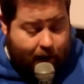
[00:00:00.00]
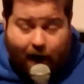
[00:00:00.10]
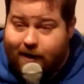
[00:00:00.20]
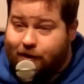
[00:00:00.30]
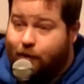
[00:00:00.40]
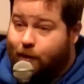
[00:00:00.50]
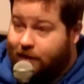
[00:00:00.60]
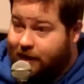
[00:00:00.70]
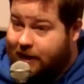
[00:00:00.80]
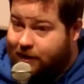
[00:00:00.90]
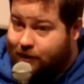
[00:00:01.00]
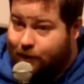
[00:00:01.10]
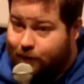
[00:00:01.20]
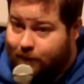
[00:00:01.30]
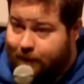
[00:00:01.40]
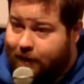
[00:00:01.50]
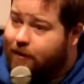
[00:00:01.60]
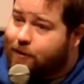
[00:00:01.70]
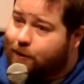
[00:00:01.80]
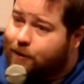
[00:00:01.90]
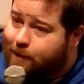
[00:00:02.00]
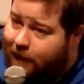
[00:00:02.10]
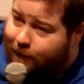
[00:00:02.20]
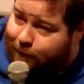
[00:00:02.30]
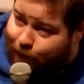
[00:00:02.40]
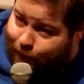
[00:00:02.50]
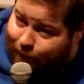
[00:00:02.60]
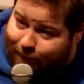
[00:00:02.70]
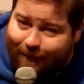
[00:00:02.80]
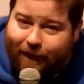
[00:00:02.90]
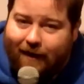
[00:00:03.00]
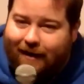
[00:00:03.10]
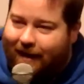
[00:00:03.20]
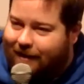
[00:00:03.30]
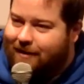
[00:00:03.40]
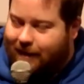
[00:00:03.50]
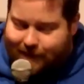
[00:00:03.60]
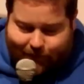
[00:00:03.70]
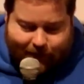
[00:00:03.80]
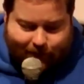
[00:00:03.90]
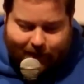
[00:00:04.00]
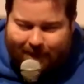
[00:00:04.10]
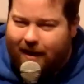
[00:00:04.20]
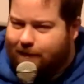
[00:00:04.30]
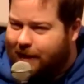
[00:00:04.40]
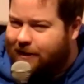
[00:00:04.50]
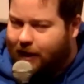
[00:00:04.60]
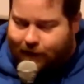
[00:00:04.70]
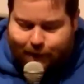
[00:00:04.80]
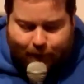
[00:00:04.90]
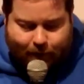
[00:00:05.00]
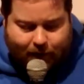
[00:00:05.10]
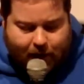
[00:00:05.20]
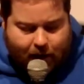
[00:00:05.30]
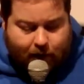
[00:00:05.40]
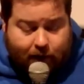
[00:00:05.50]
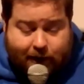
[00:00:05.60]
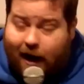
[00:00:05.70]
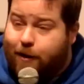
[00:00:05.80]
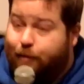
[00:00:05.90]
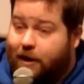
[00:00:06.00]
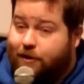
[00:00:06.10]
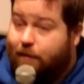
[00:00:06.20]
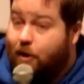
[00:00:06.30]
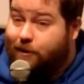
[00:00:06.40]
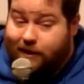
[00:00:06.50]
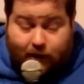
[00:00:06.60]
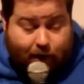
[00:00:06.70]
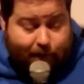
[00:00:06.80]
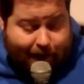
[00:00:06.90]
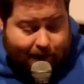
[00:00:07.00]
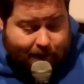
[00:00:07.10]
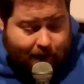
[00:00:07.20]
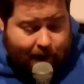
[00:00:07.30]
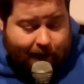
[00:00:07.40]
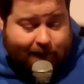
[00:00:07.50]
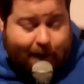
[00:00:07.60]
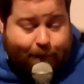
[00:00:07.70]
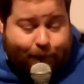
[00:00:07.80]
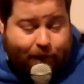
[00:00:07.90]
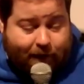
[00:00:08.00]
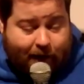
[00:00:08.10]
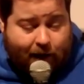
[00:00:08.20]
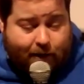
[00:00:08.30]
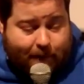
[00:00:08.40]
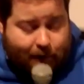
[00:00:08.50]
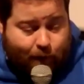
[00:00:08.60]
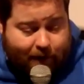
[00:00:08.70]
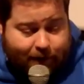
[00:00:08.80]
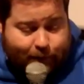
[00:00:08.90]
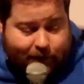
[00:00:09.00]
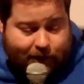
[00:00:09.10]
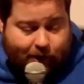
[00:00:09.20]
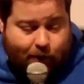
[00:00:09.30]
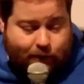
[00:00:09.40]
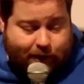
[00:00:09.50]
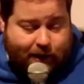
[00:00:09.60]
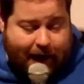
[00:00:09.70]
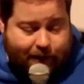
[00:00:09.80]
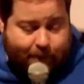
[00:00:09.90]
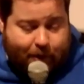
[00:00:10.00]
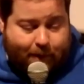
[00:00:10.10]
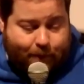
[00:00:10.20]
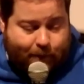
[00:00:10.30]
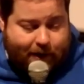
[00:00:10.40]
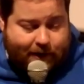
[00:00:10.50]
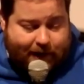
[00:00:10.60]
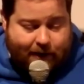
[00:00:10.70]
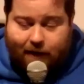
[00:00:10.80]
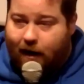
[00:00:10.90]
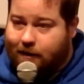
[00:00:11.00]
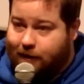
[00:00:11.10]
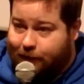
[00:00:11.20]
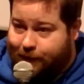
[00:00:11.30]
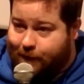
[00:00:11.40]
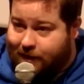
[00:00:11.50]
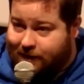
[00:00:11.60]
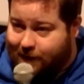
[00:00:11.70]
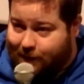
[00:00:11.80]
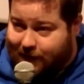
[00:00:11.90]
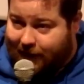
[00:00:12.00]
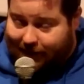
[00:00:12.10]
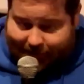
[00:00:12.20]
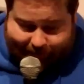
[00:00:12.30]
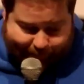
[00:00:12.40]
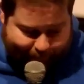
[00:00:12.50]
I don't want to kiss you because you smell of poo. That's the first one. Bit childish, but. Cadbury's roses are red, except for the caramel ones, which are golden, and the purple ones, and the hard toffee ones no one likes.